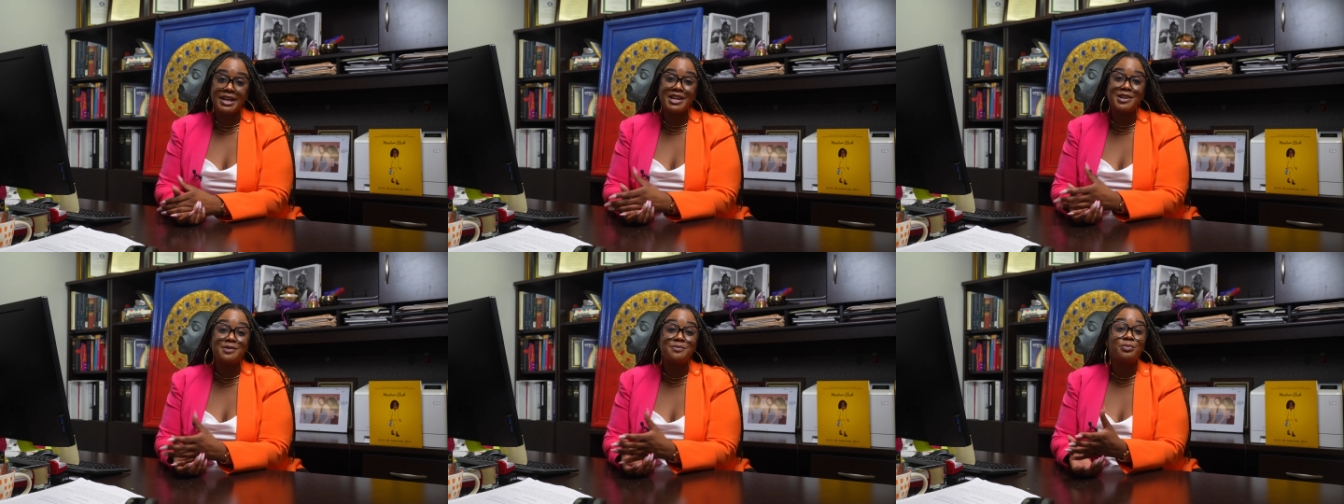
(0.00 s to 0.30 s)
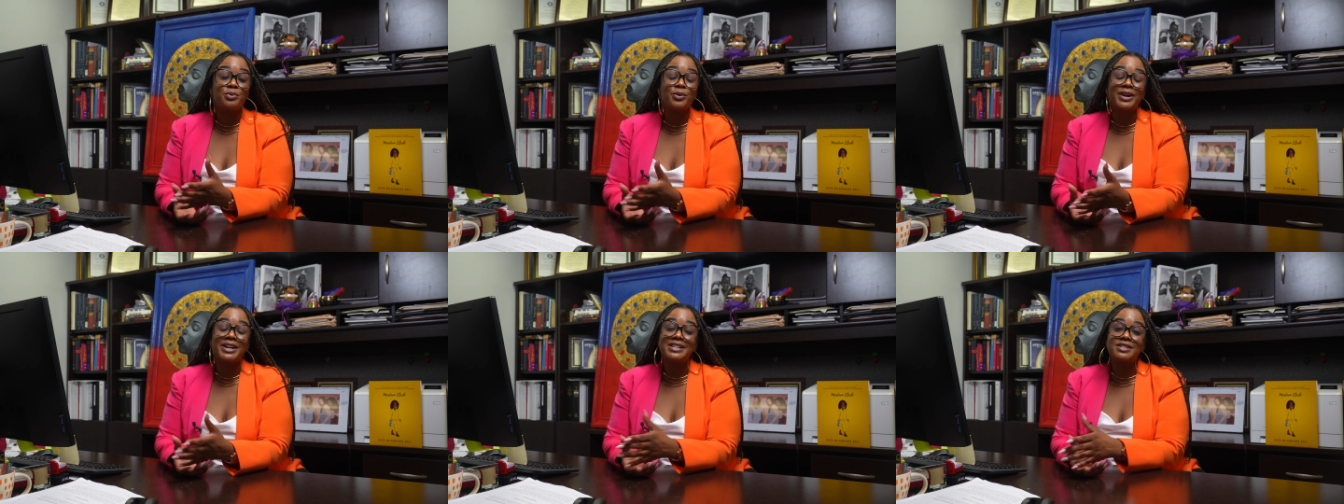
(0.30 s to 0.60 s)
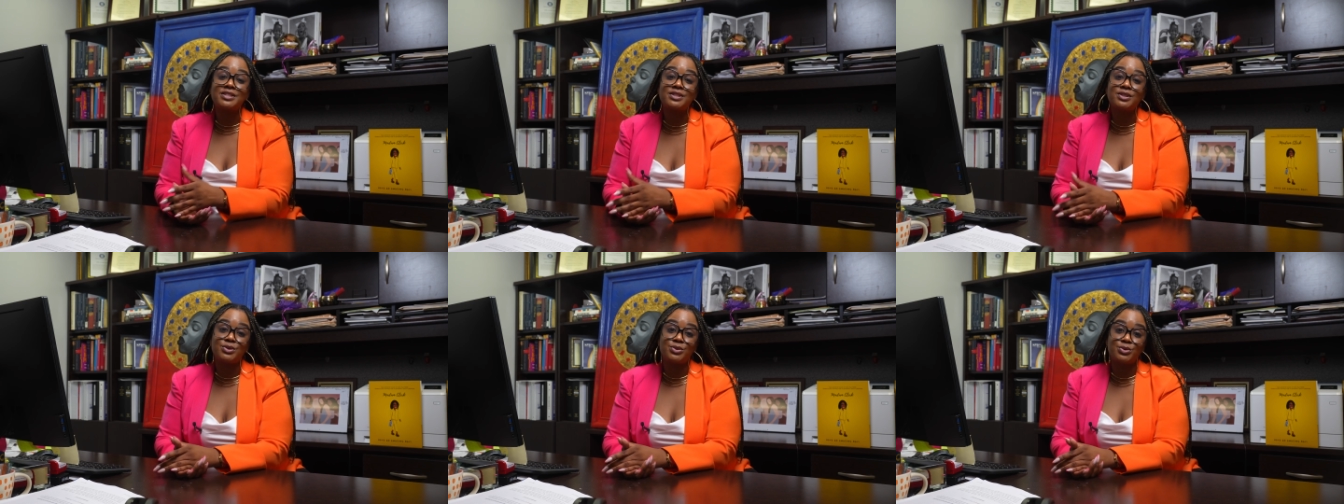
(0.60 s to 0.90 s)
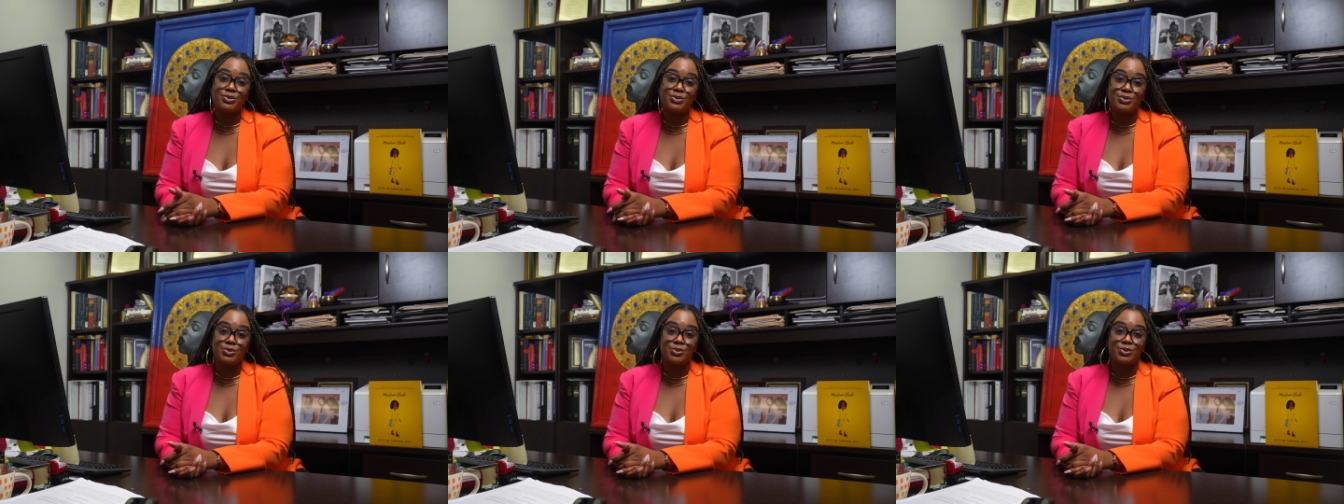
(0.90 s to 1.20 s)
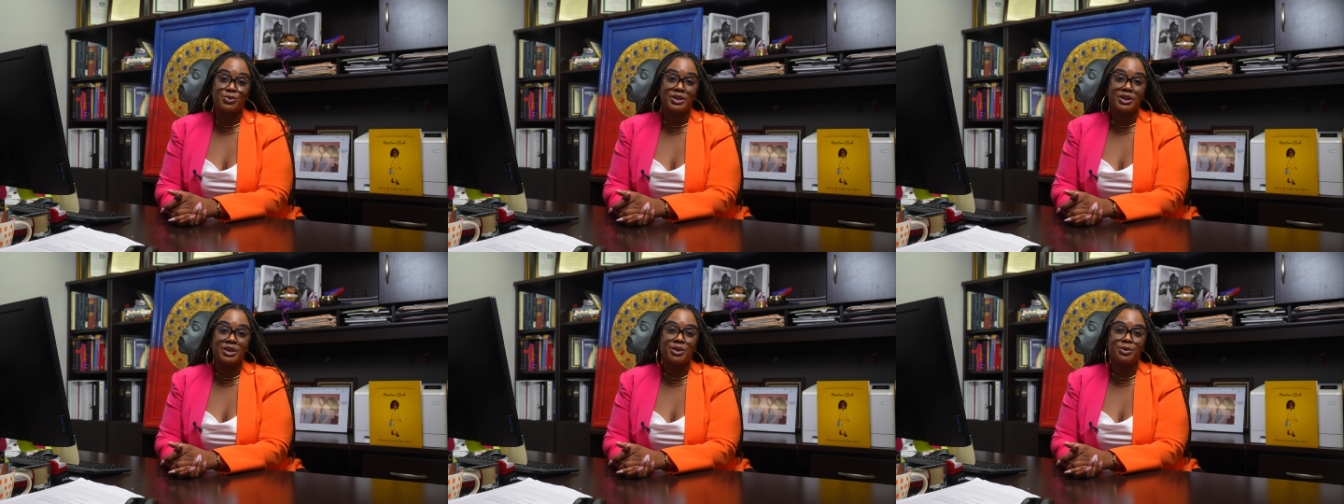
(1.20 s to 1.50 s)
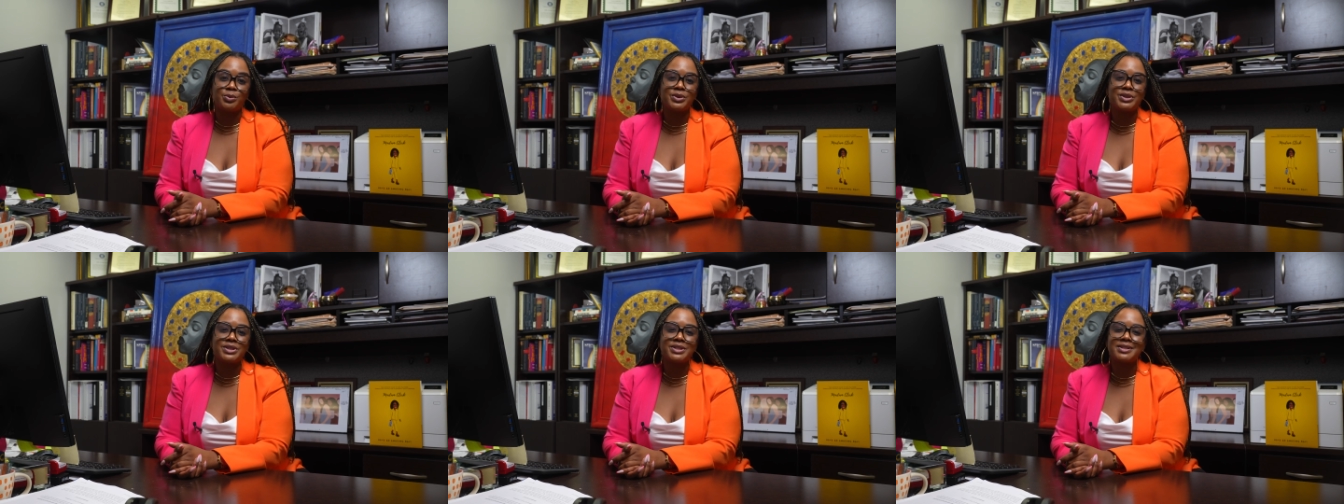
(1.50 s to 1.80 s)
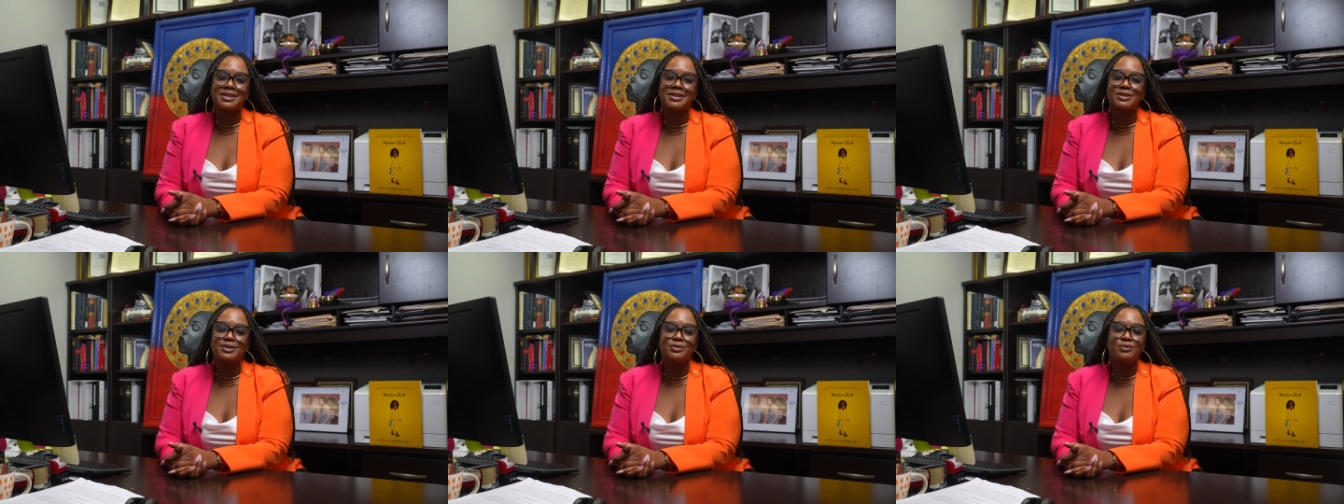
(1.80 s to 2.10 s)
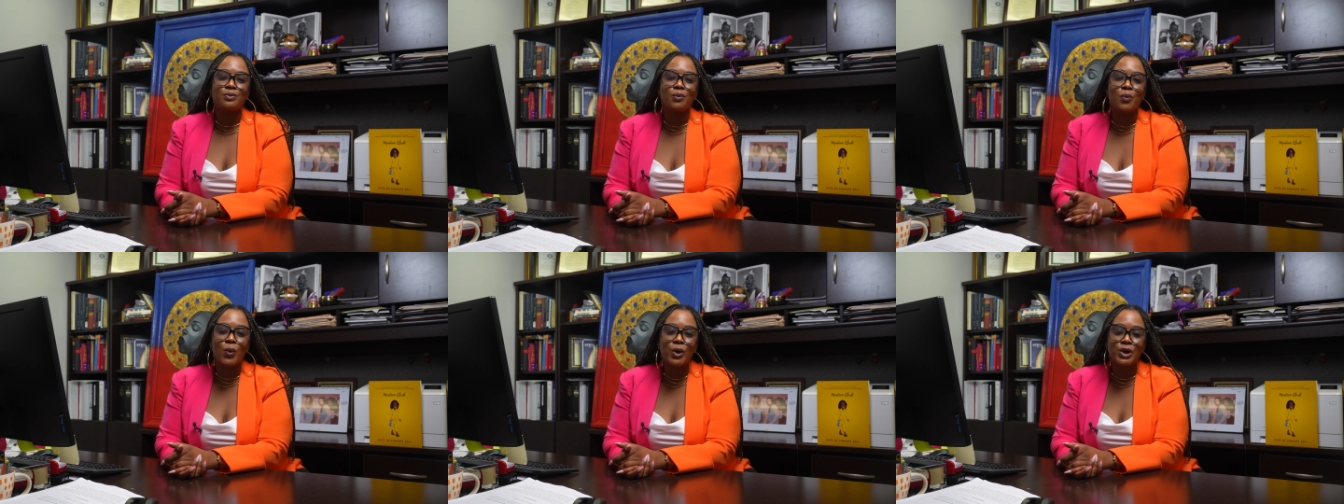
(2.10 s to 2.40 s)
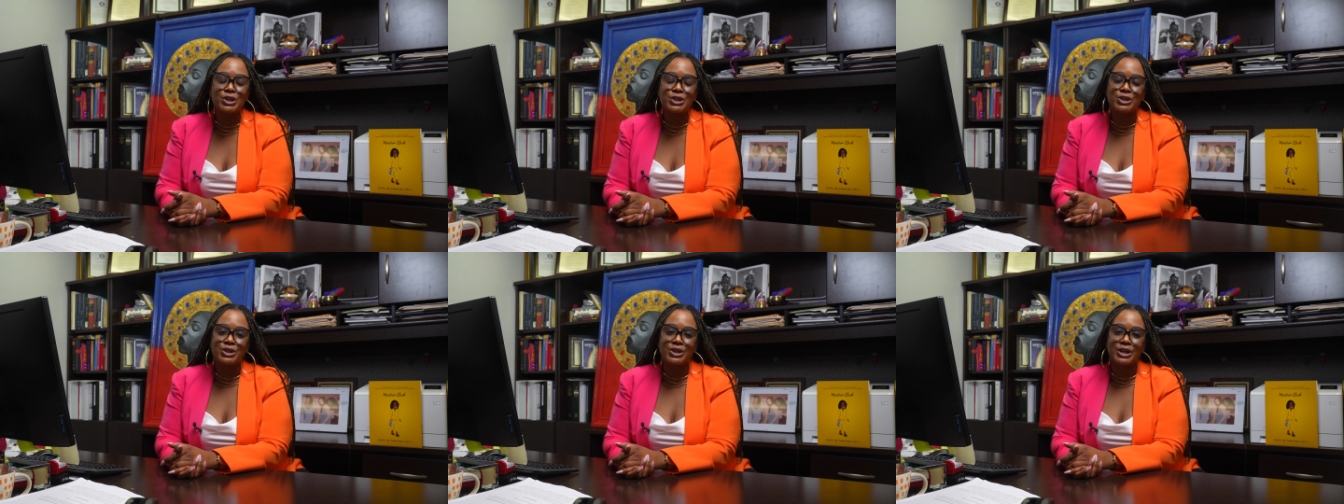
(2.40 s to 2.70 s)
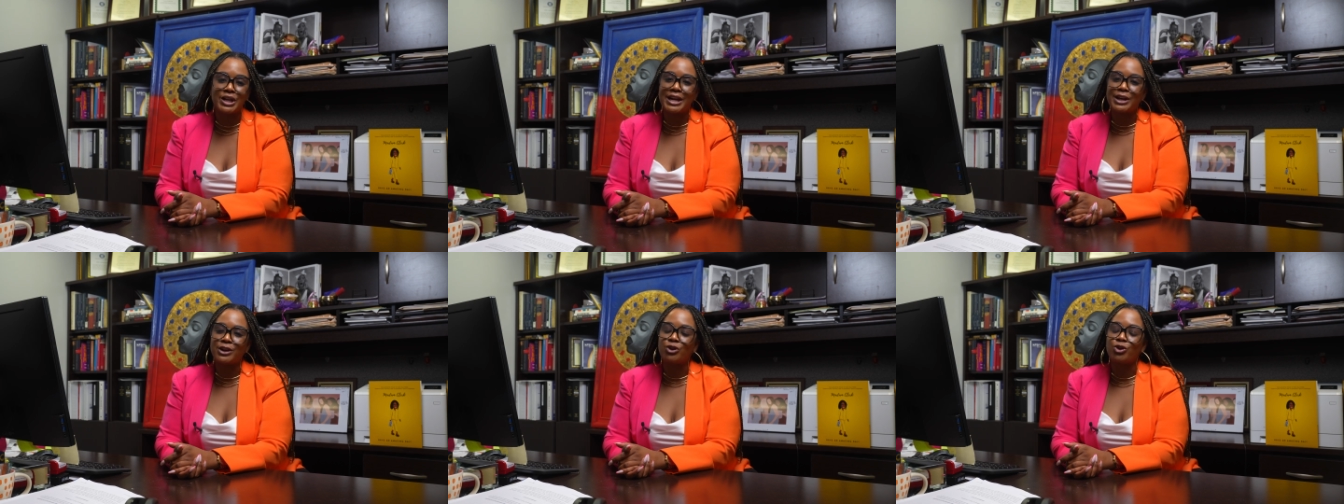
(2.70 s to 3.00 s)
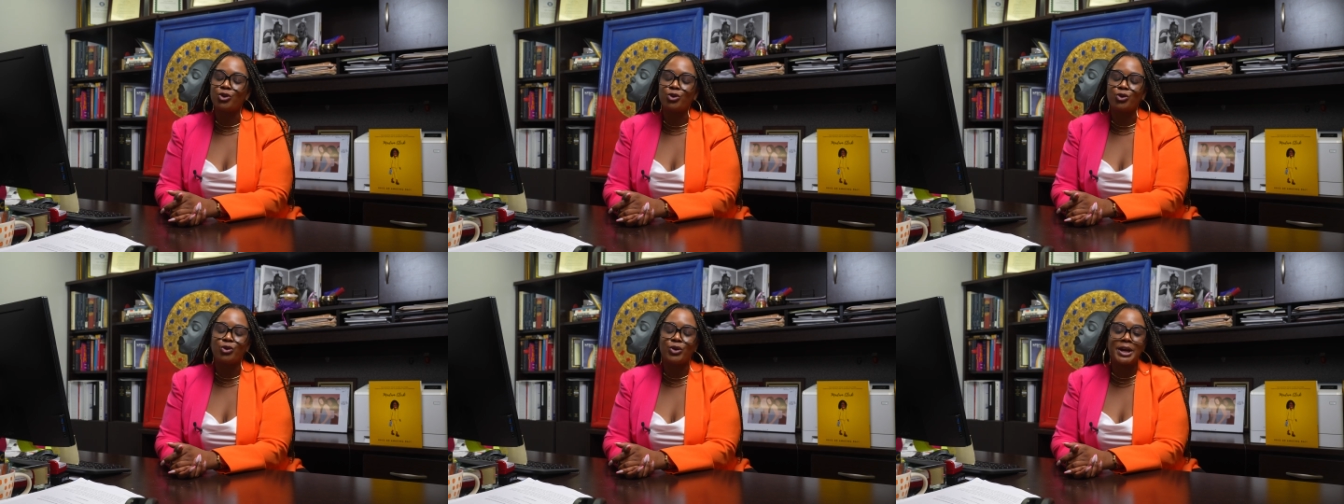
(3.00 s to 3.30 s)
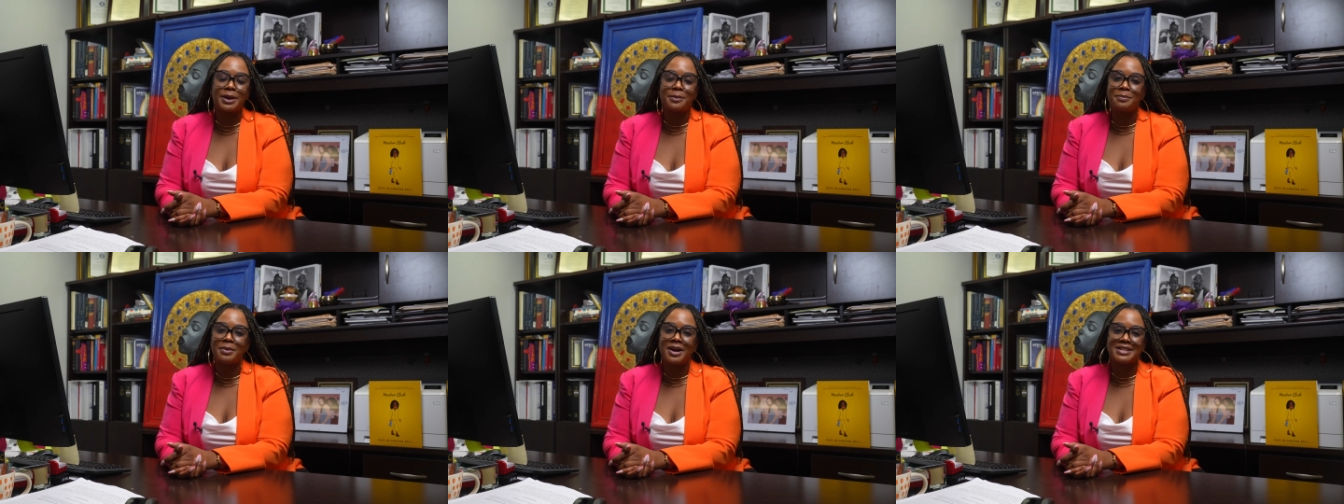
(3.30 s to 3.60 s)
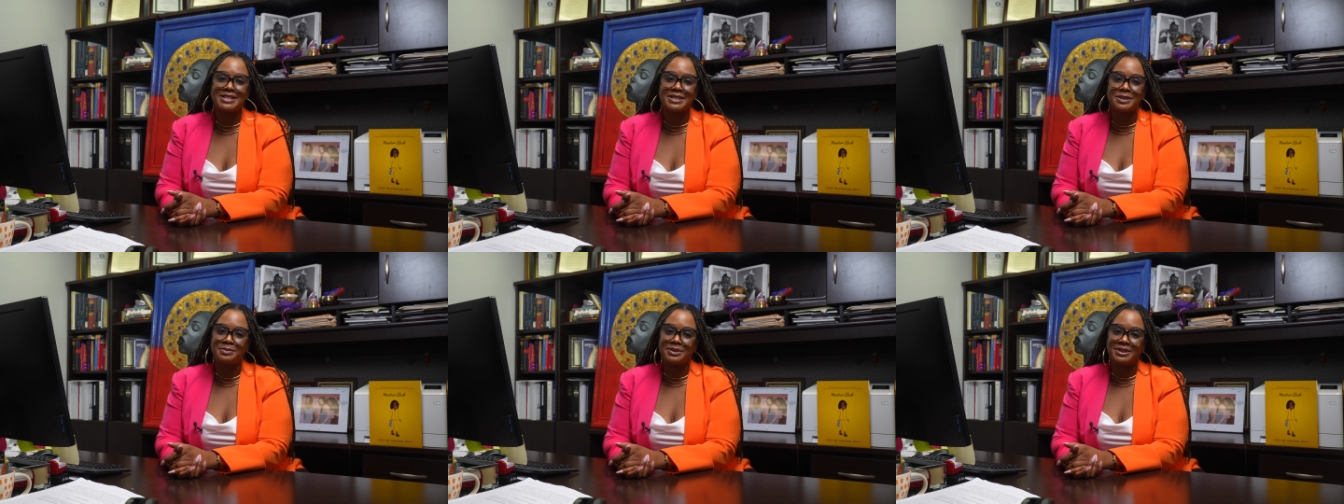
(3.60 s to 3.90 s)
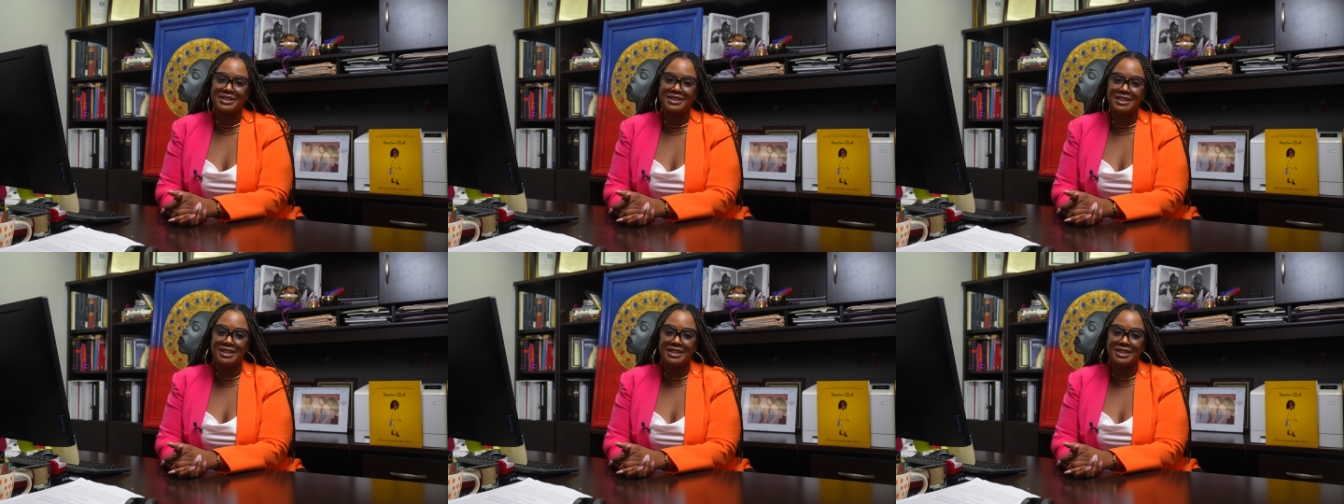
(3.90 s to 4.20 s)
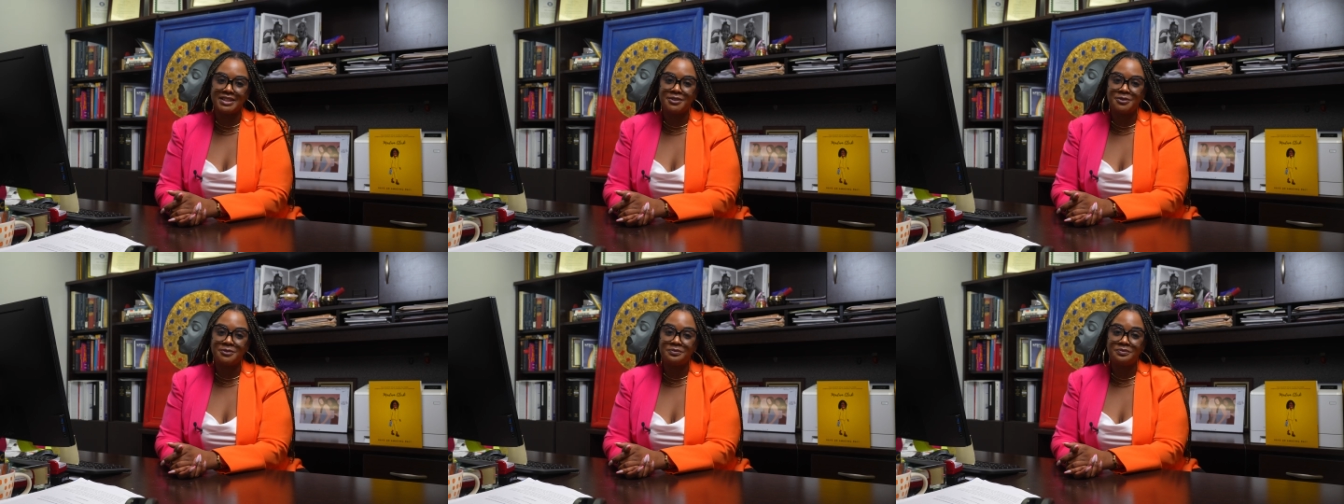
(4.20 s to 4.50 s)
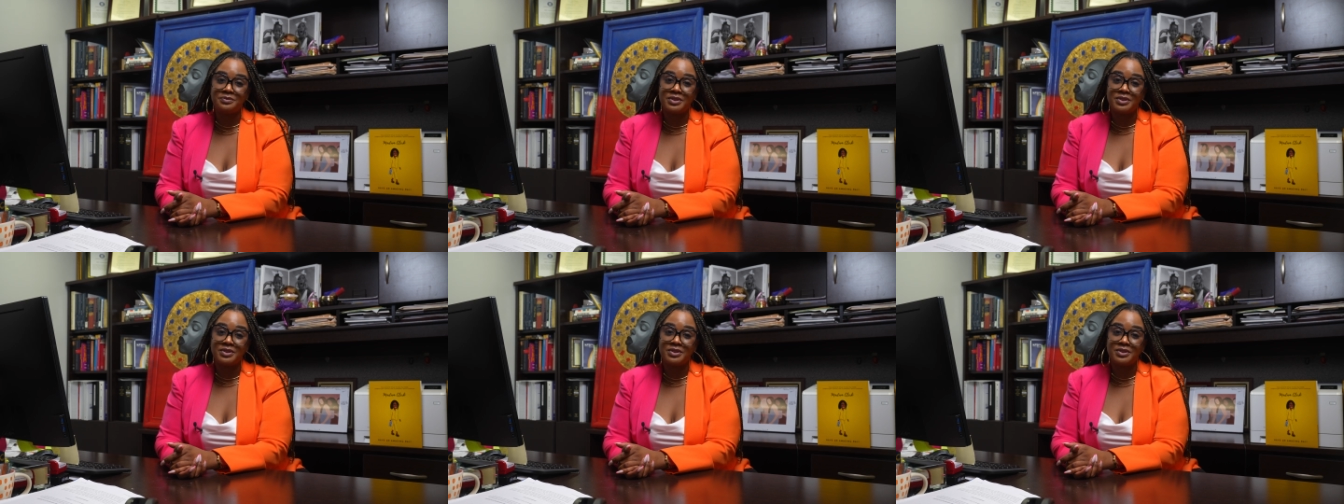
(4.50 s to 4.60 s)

Embrace the new school year with a sense of wonder and great possibility.